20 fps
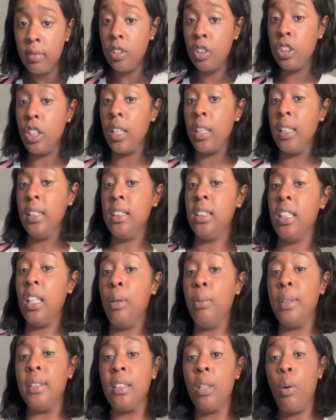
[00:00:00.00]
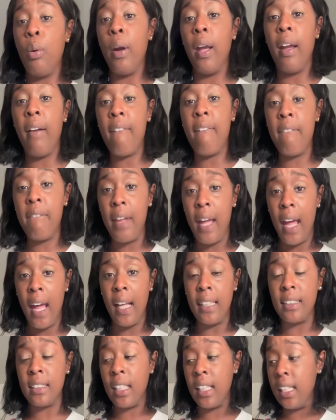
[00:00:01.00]
Jurllyshe was quick,
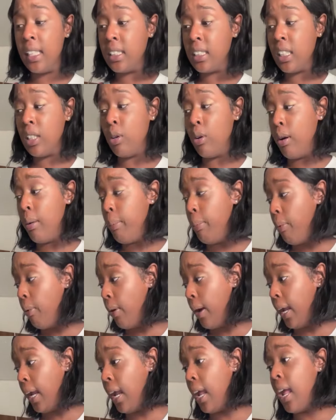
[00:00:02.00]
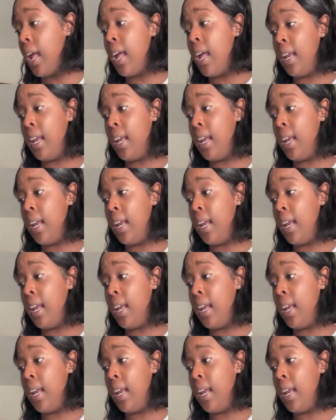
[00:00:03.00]
fast, easy, on point.